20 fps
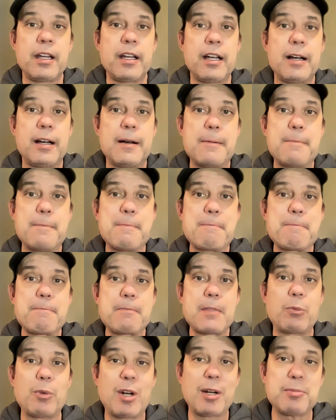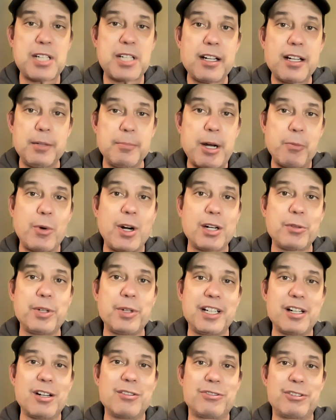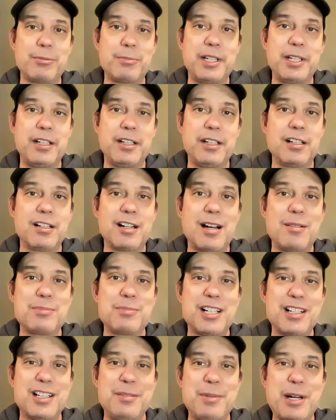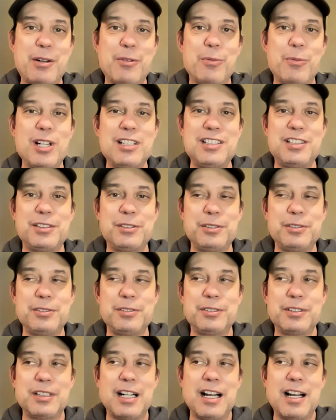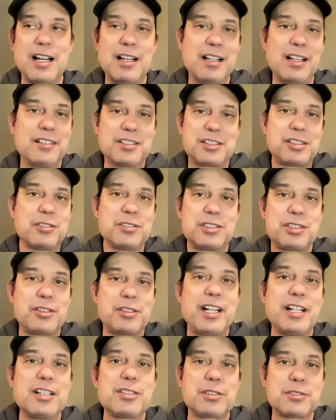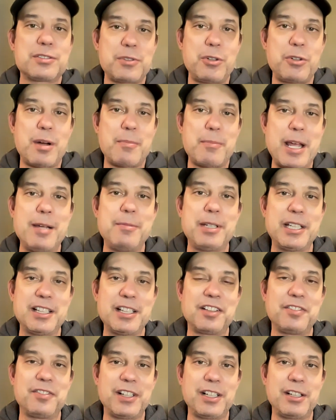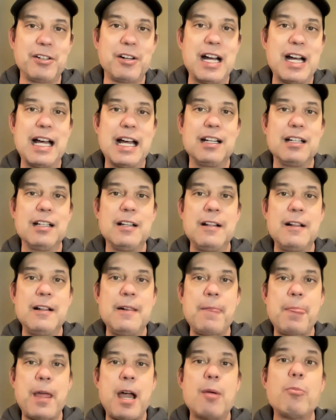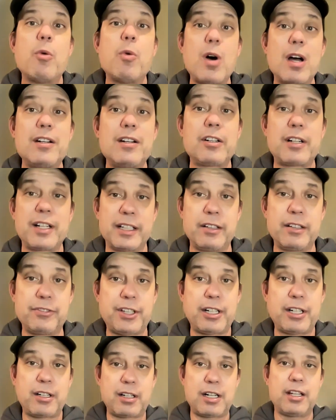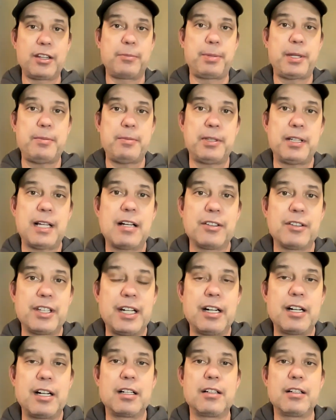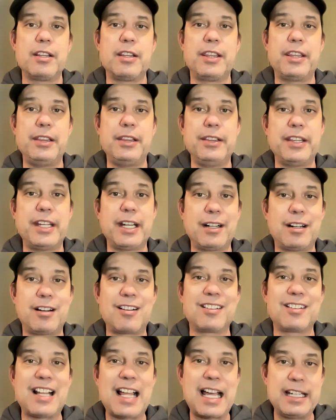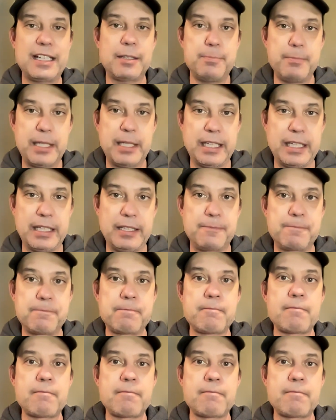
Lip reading: when I'm talking about where do we go from here, I'm talking about what do, so here's who I'm aiming this video at. I'm wondering if there are other people out there that are like me,